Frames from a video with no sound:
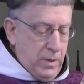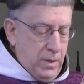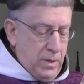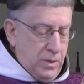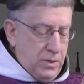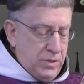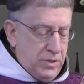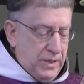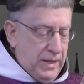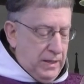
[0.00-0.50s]

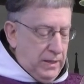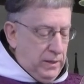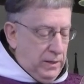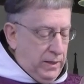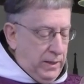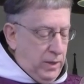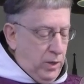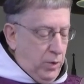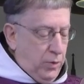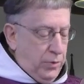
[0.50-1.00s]
St.
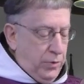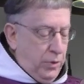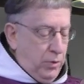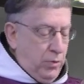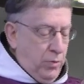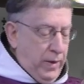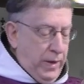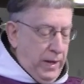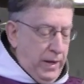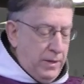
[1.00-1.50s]
Leo the
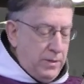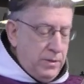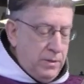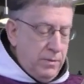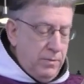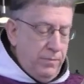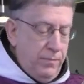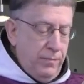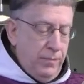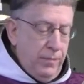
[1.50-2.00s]

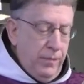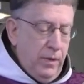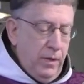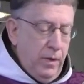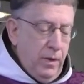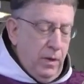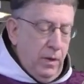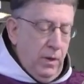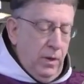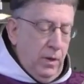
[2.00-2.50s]
Great
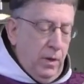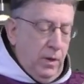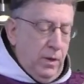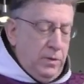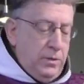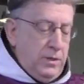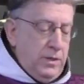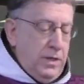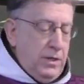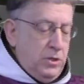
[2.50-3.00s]

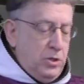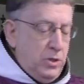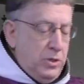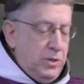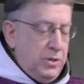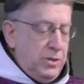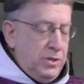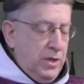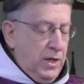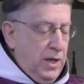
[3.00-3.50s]

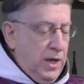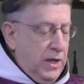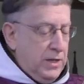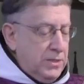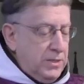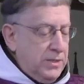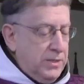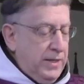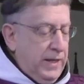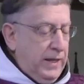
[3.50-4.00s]
teaches
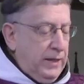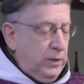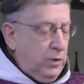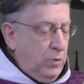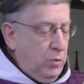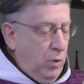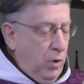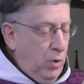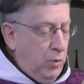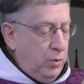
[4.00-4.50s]
us
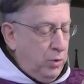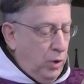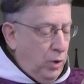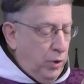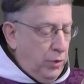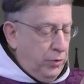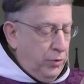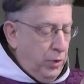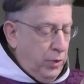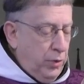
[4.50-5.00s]
that, quote,
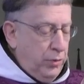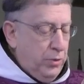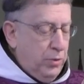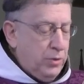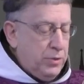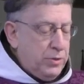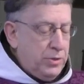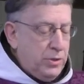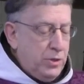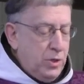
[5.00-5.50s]
although
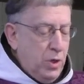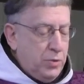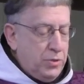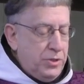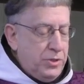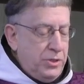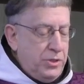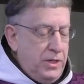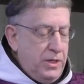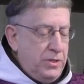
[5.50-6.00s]
there is no
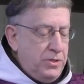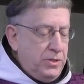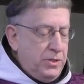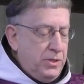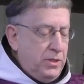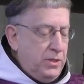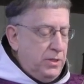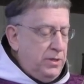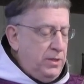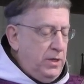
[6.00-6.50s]

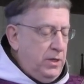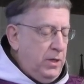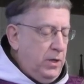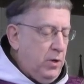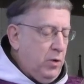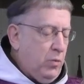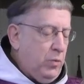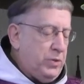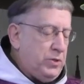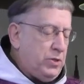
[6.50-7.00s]
season in the
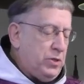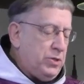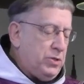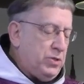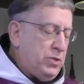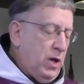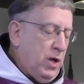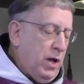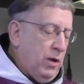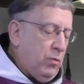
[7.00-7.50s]
year which
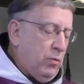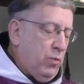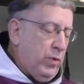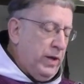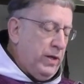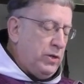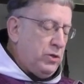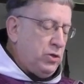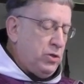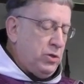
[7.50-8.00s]
is not
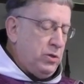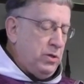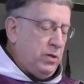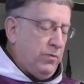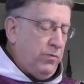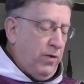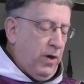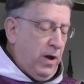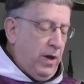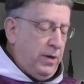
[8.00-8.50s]
rich in
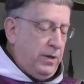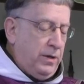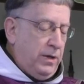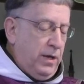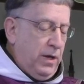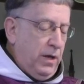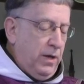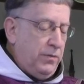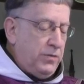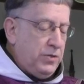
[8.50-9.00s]
divine
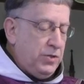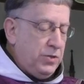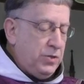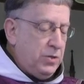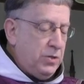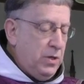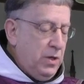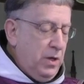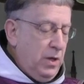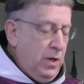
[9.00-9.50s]

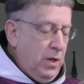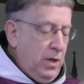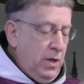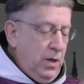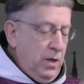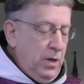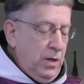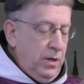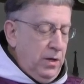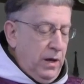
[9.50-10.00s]
gifts,
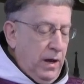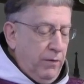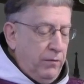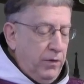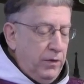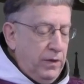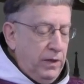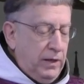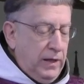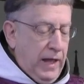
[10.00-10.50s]

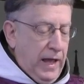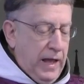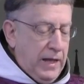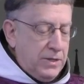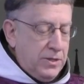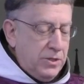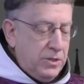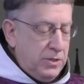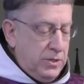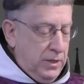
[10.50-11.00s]

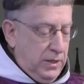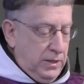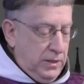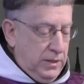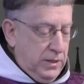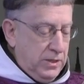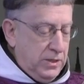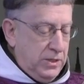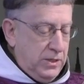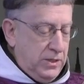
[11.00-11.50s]
nevertheless, in
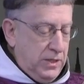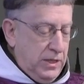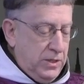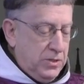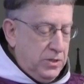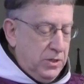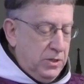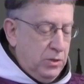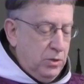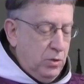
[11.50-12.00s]
this
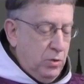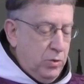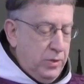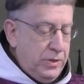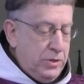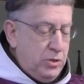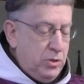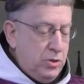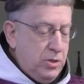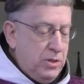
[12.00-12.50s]
season,
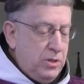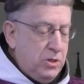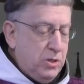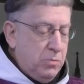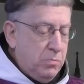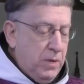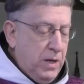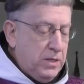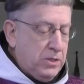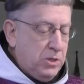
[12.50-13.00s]

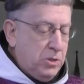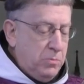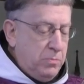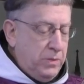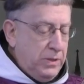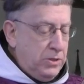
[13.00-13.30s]
Christians must be